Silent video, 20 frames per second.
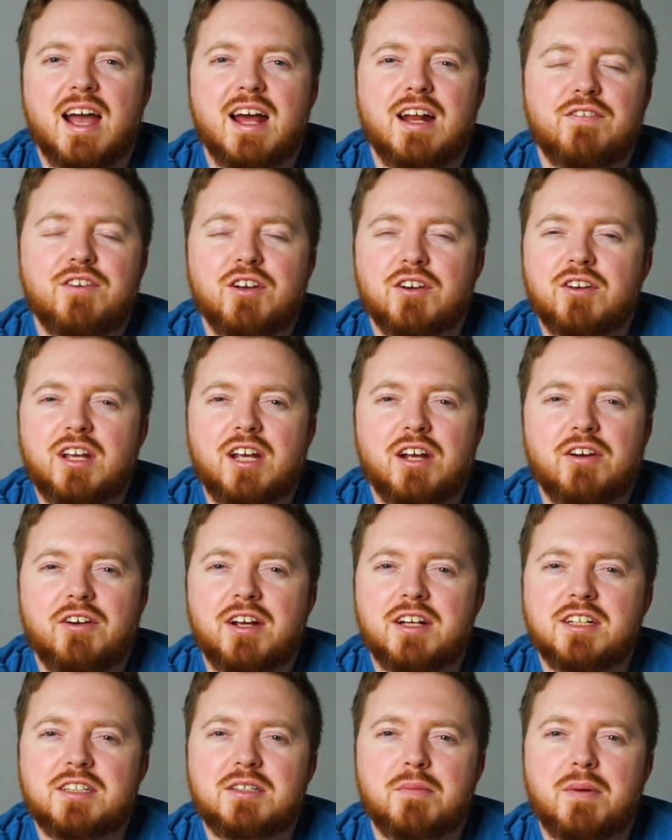And if you're
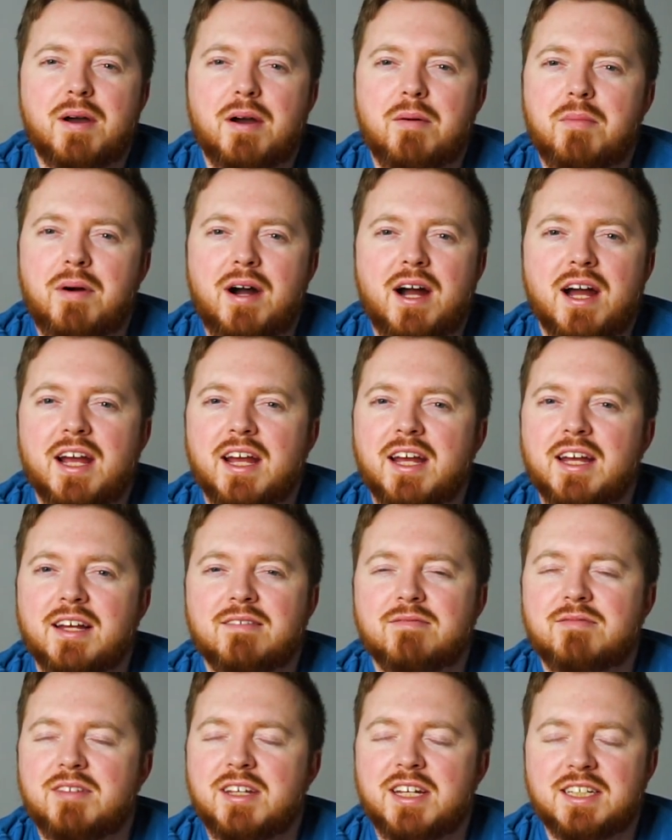curious about
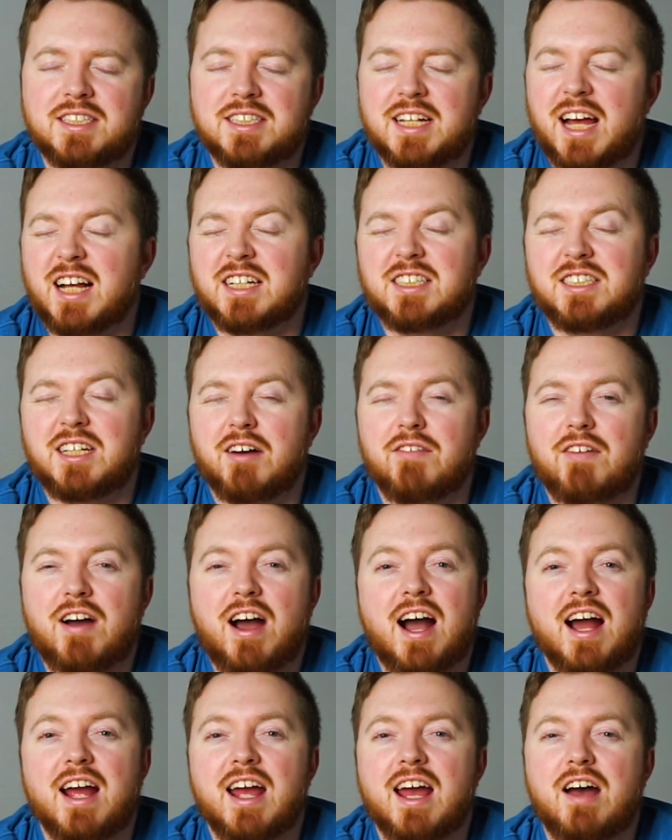buying the exact stuff
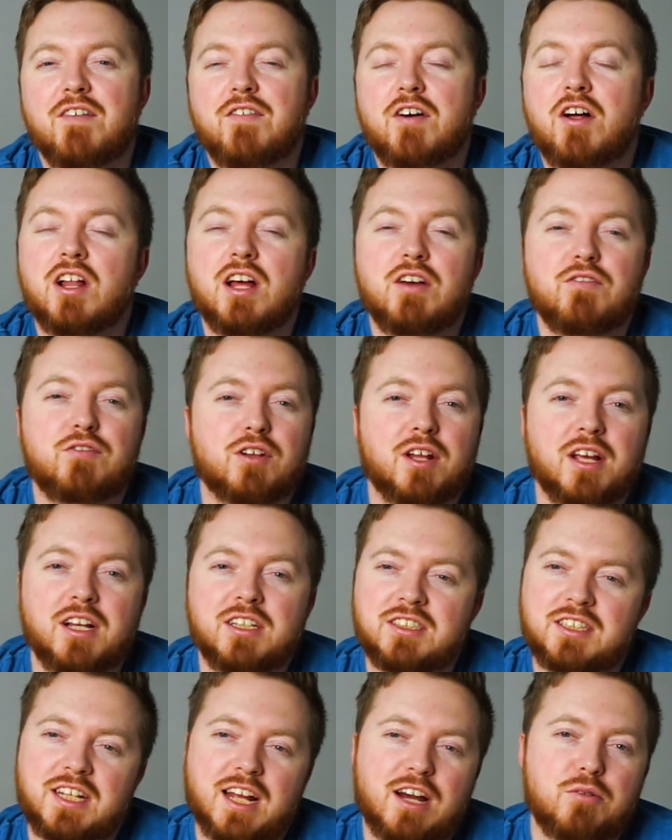I have, I'll have
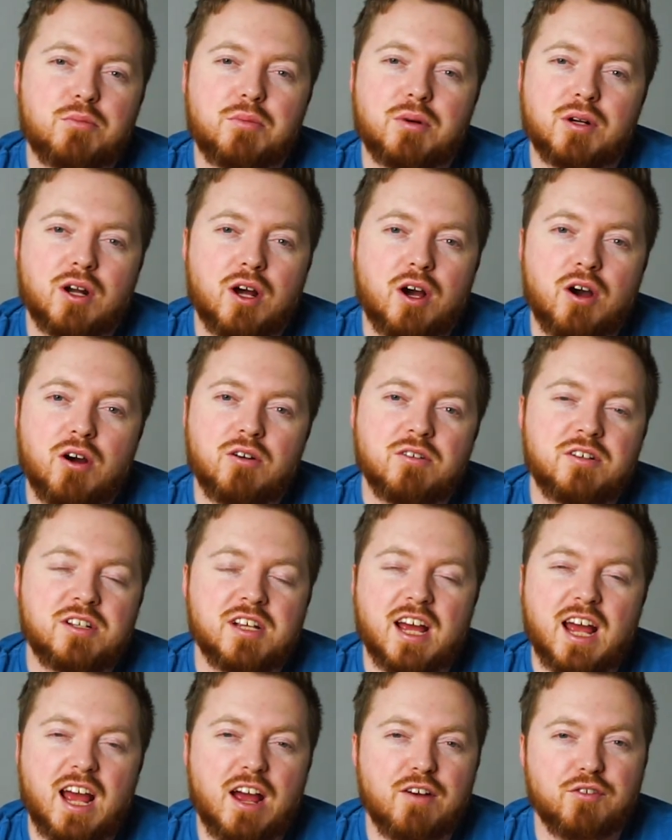links down below
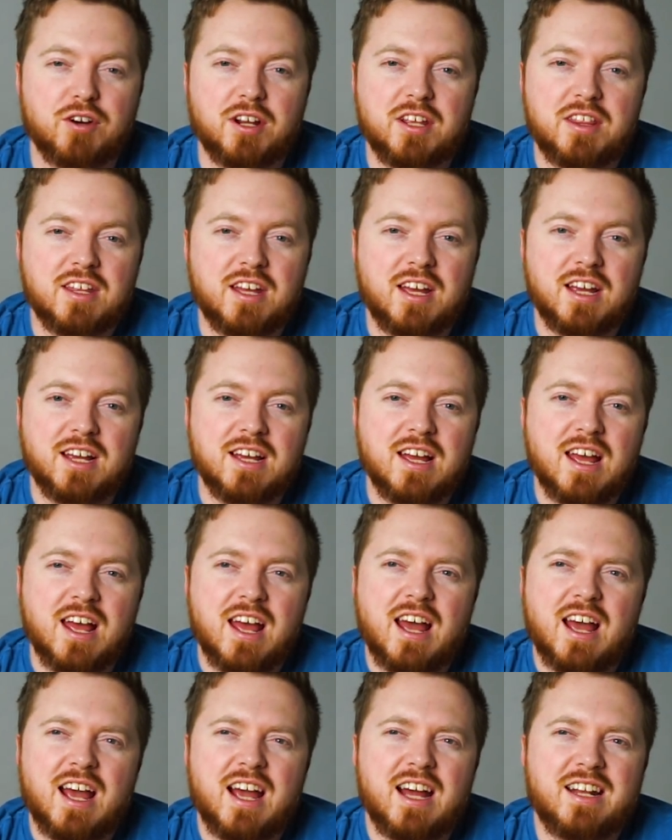to everything,
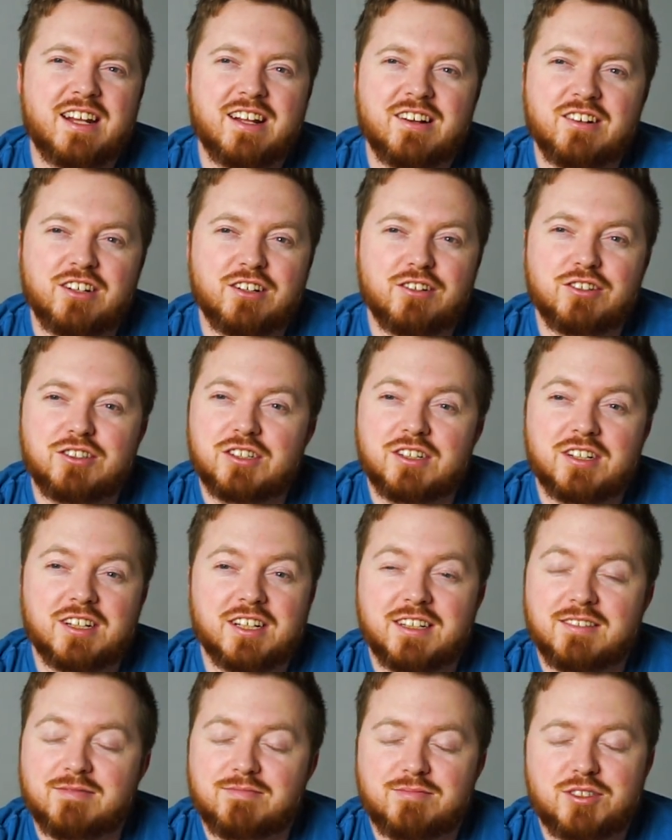and they're
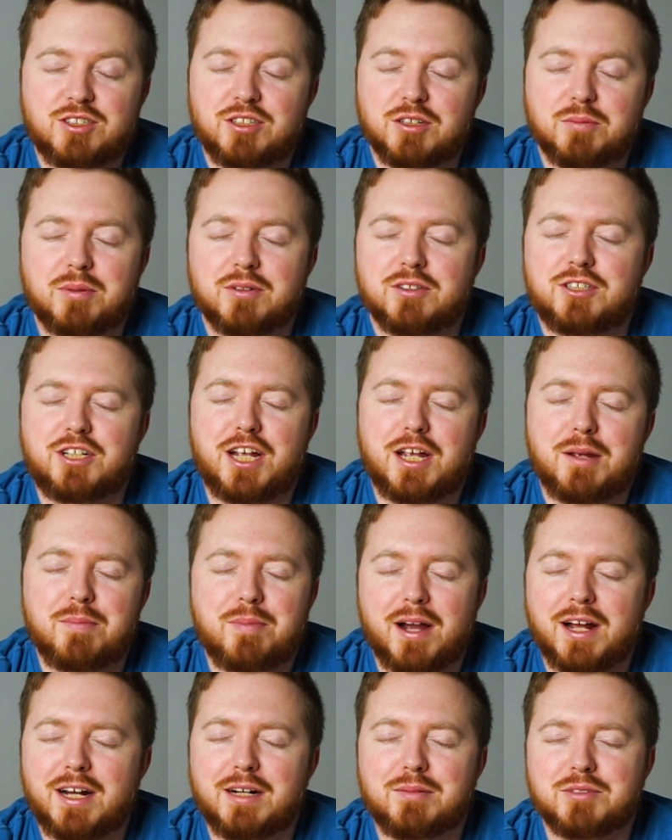usually super cheap
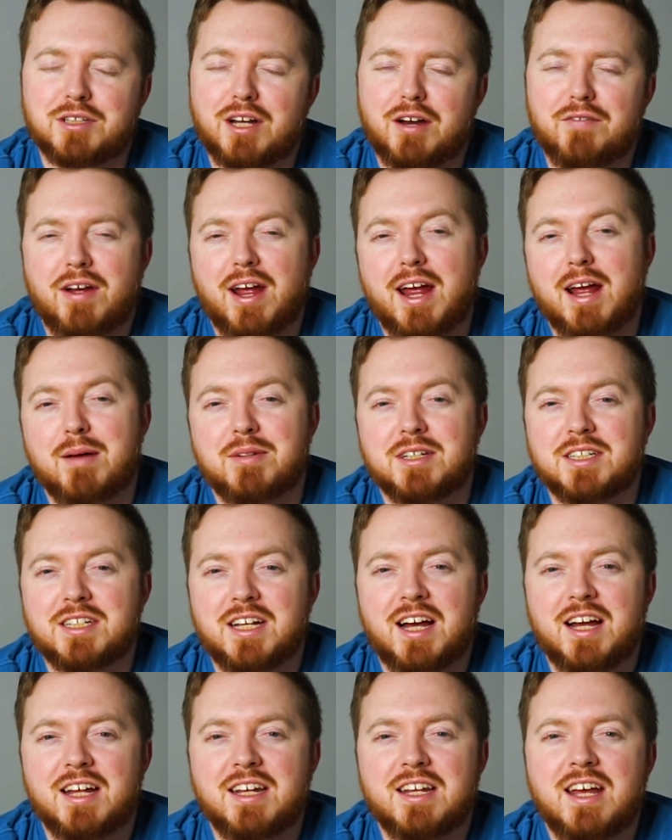items off of
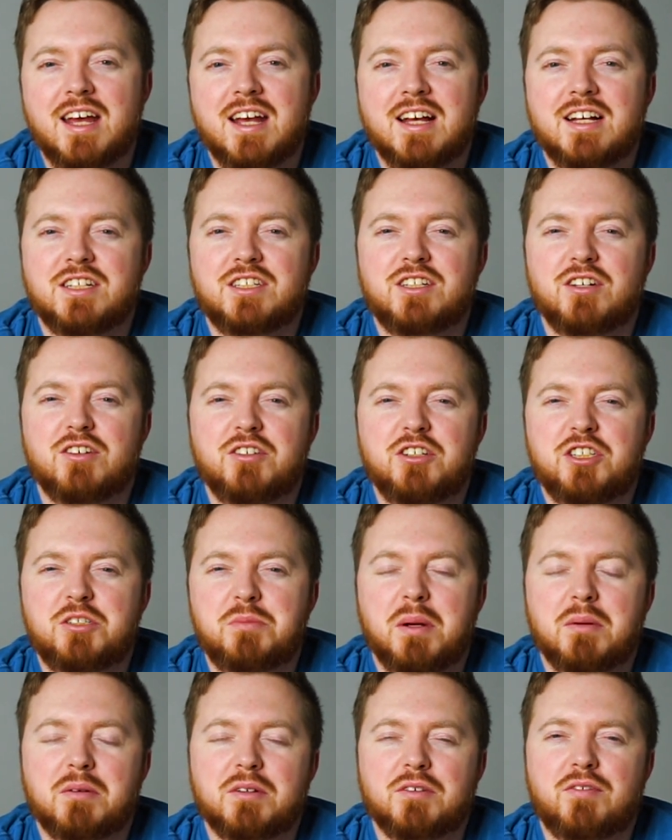Amazon, so you should
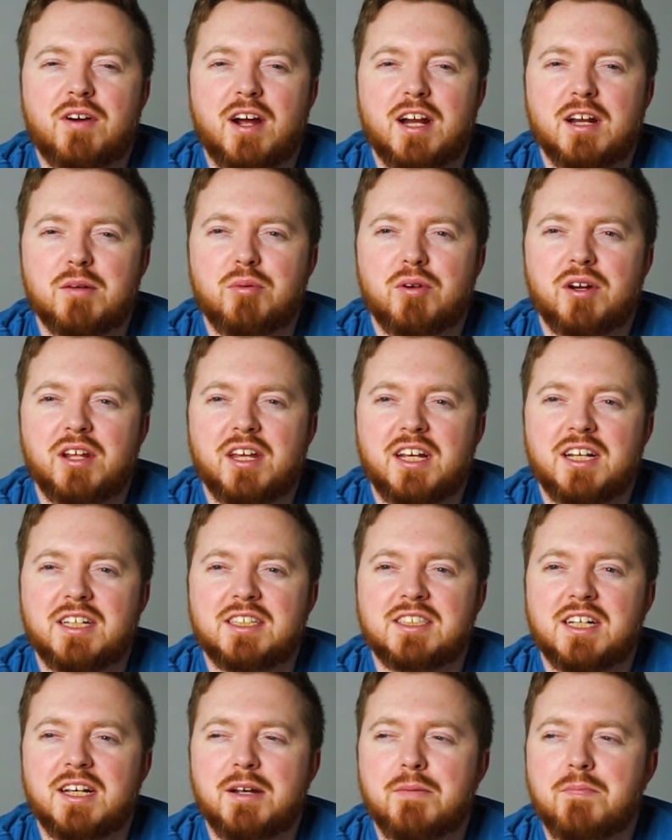be able to find it pretty
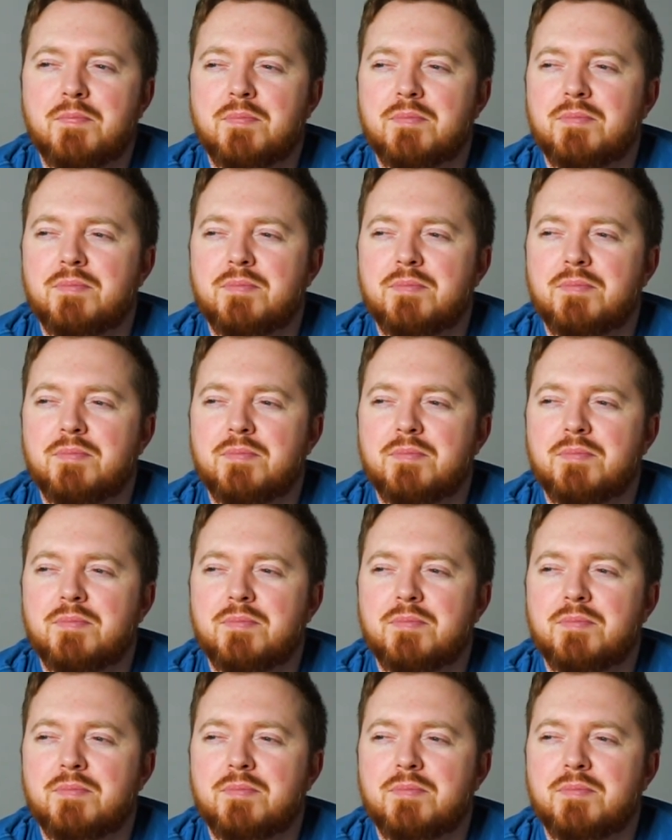easy.